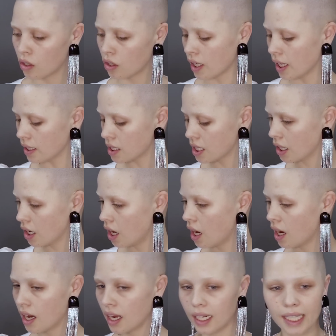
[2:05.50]
Alright,
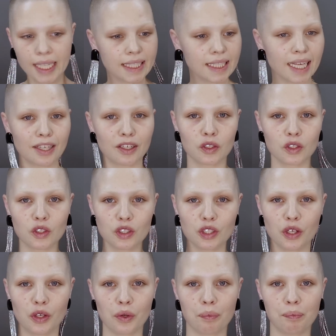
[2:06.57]
let's get on
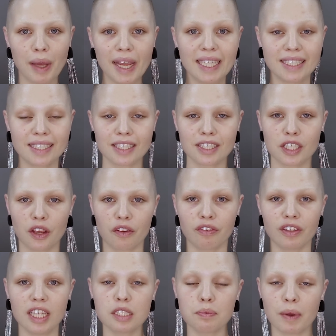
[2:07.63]
to base. So
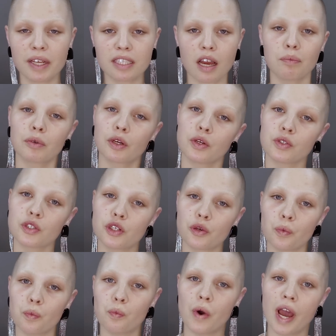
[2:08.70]
for this base I'm going
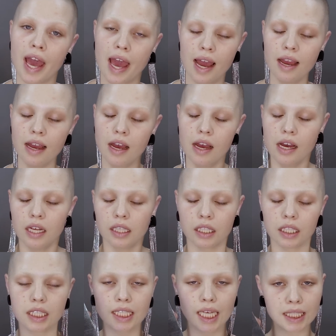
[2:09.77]
to wear
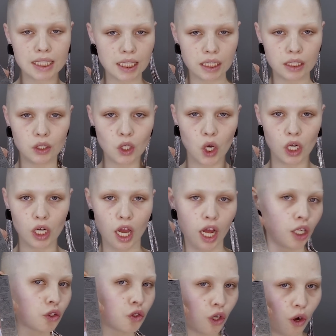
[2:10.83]
the TEINT IDOLE
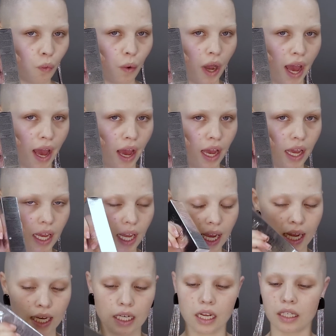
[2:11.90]
Ultra Wear
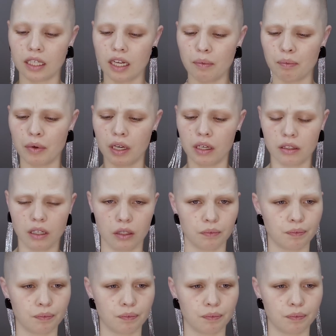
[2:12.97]
in number